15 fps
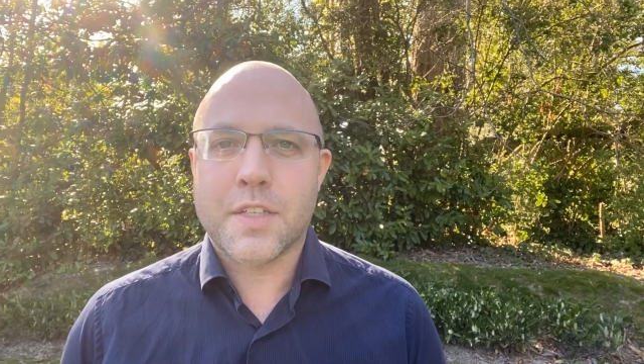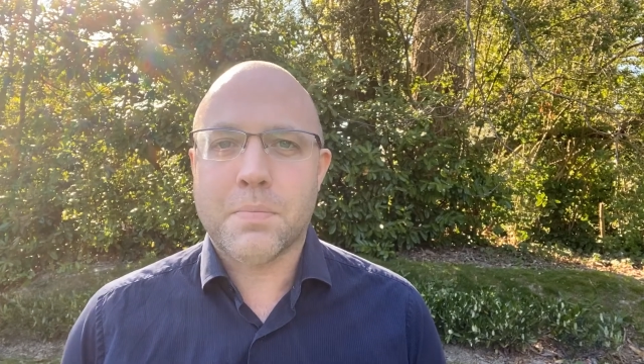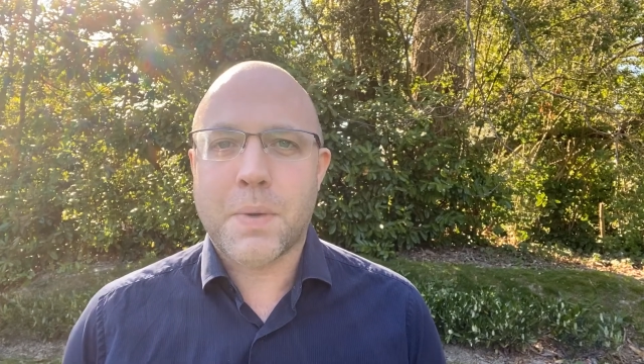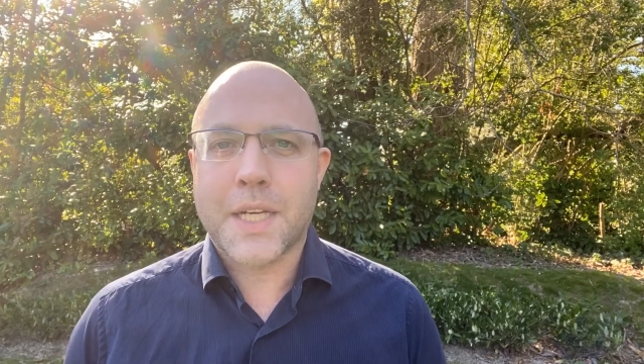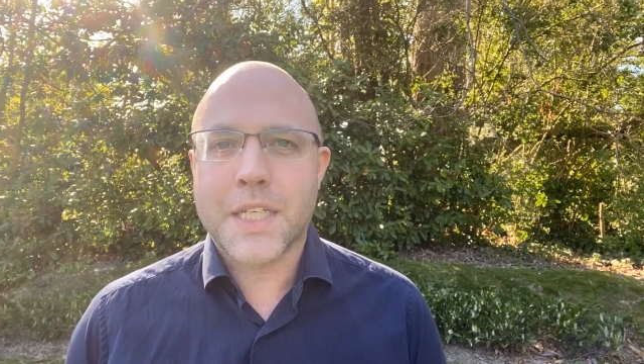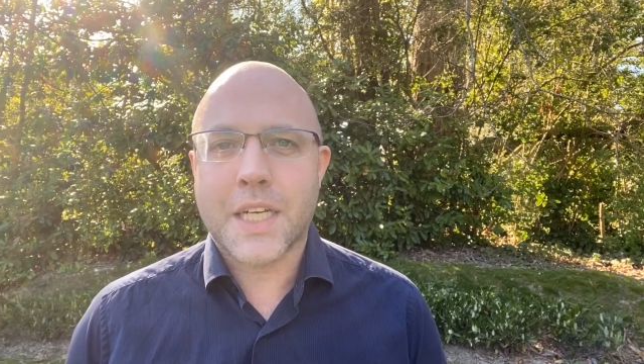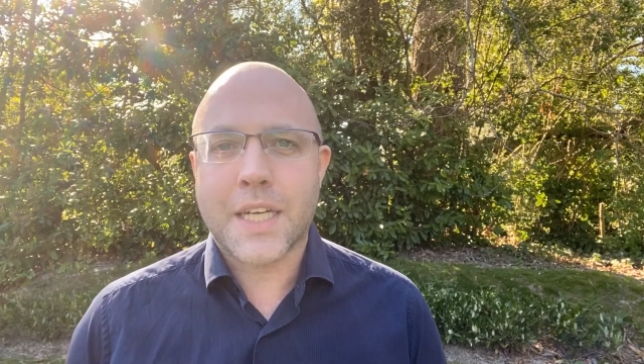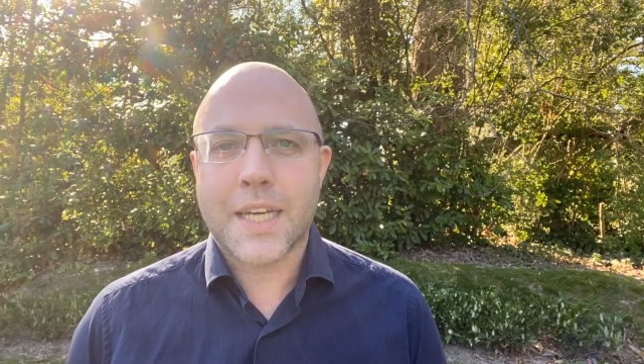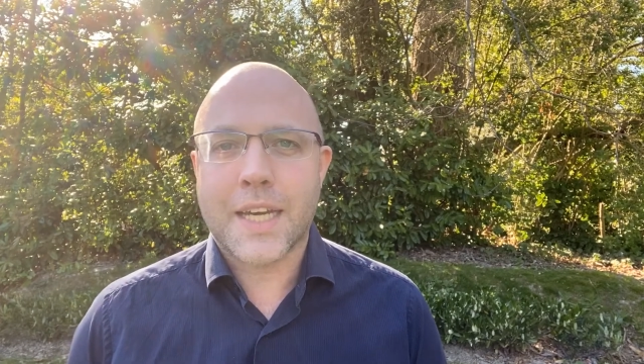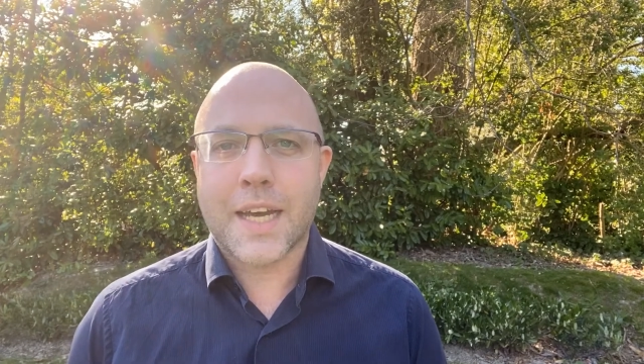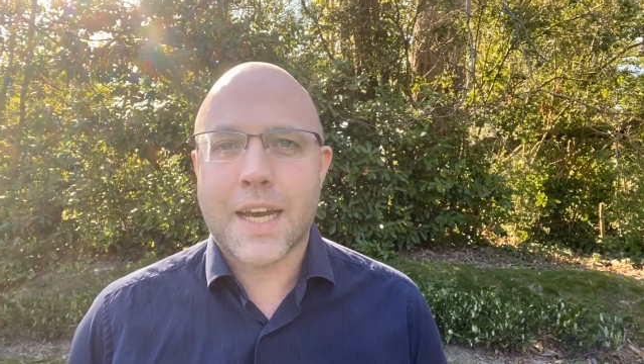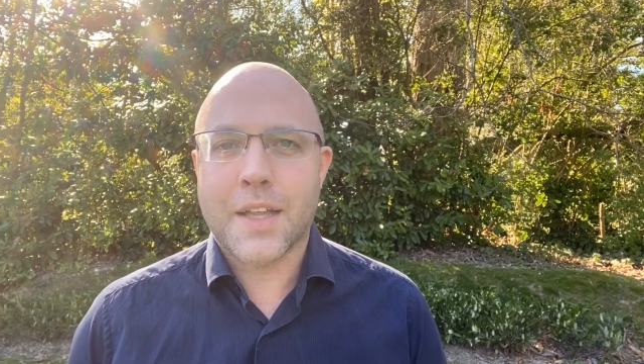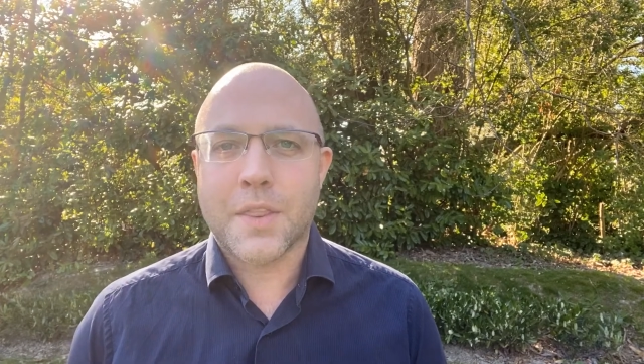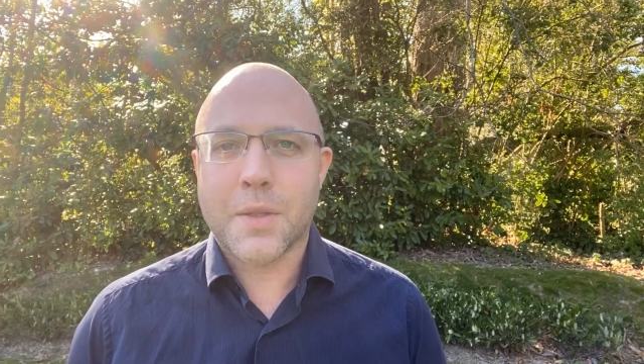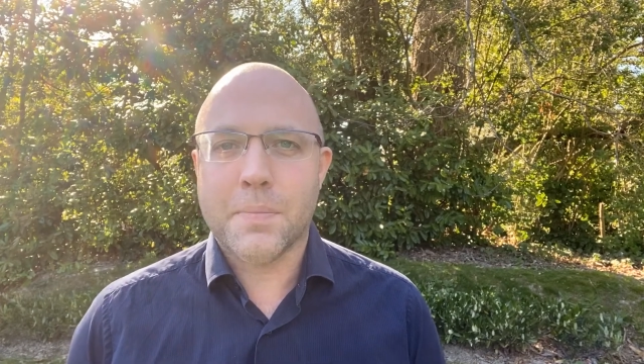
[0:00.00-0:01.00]
especially
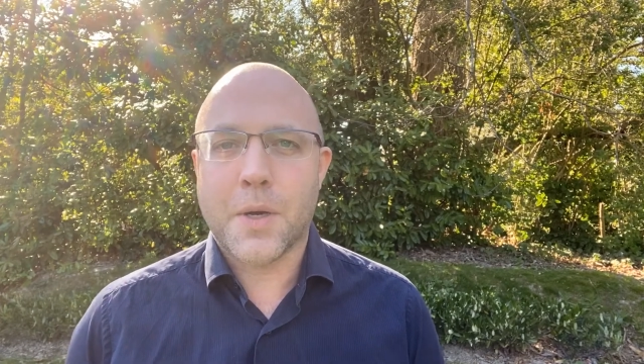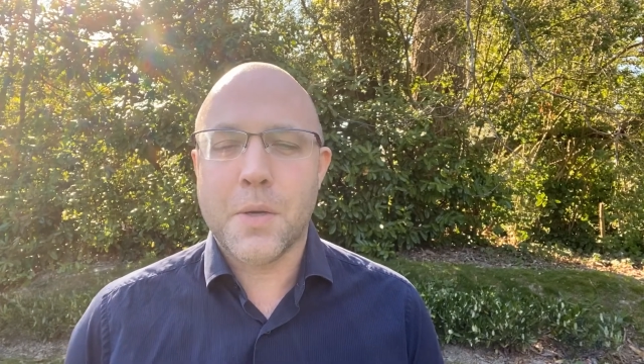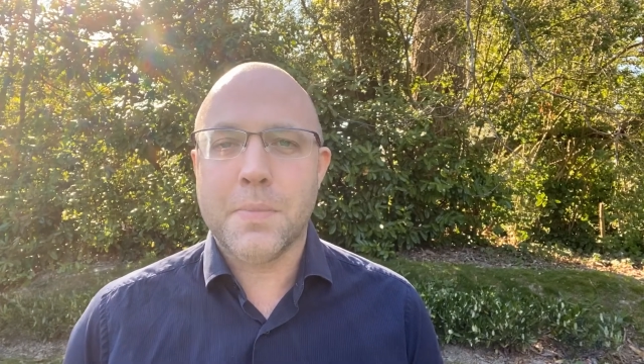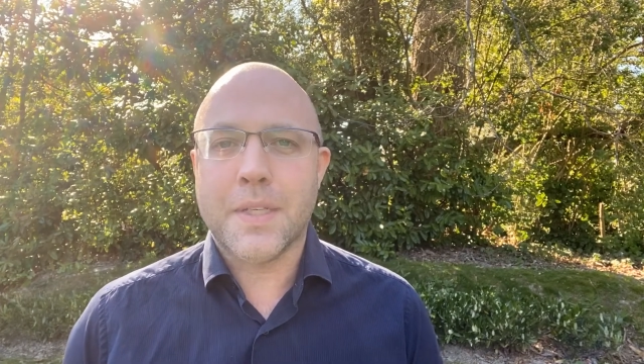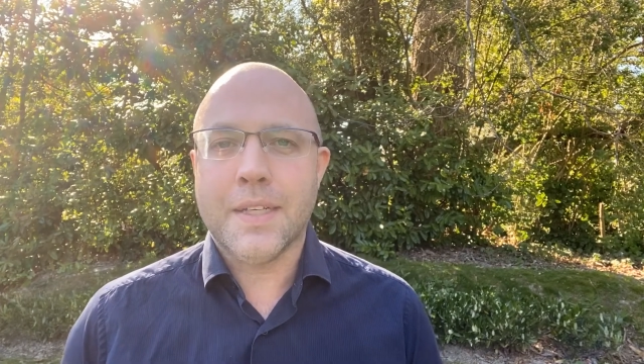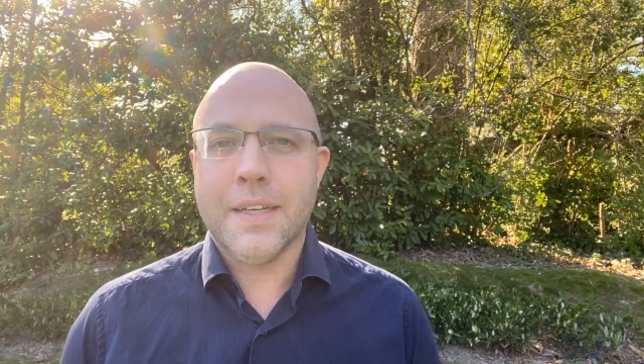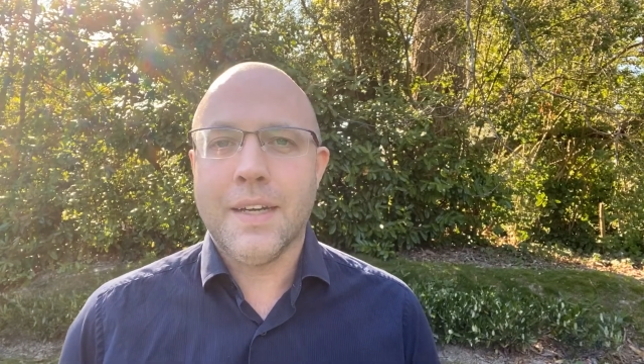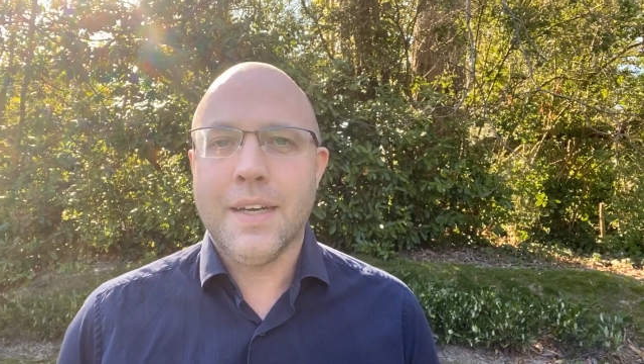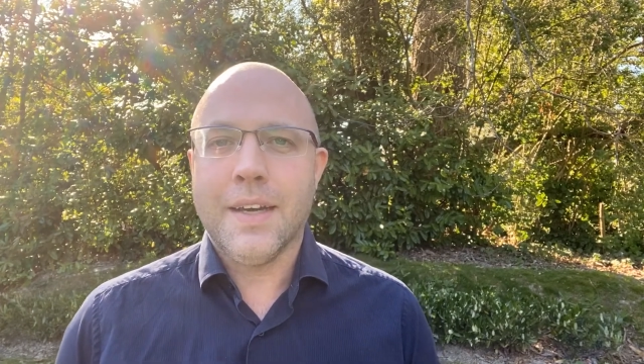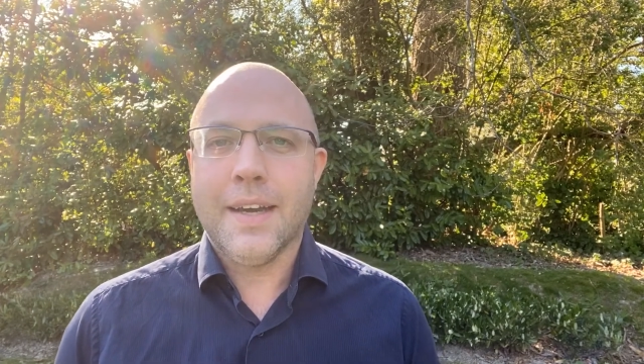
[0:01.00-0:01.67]
at the moment.